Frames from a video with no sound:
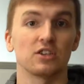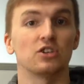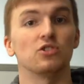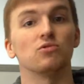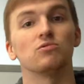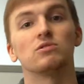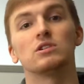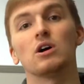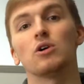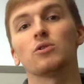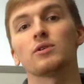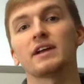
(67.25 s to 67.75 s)
You
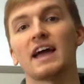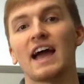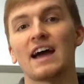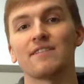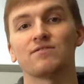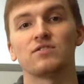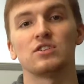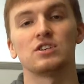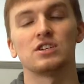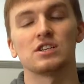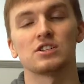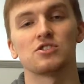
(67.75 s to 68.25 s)
don't have
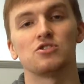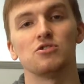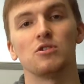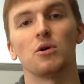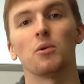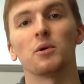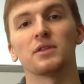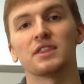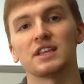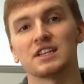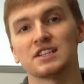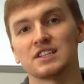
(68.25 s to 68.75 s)
to just do it
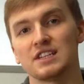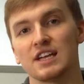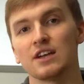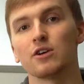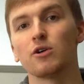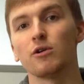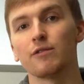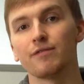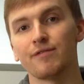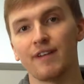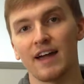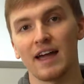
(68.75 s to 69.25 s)
with a
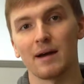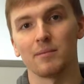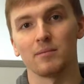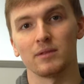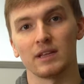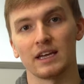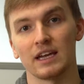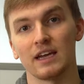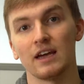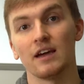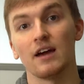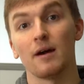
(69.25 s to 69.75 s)
single
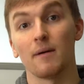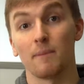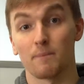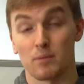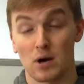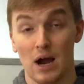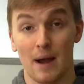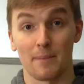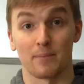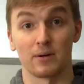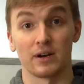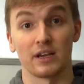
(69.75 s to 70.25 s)
family
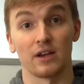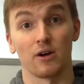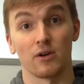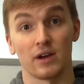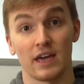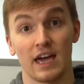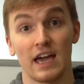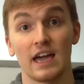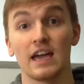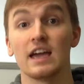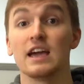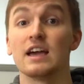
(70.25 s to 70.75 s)
property,
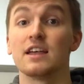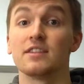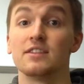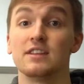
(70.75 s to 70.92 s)
okay?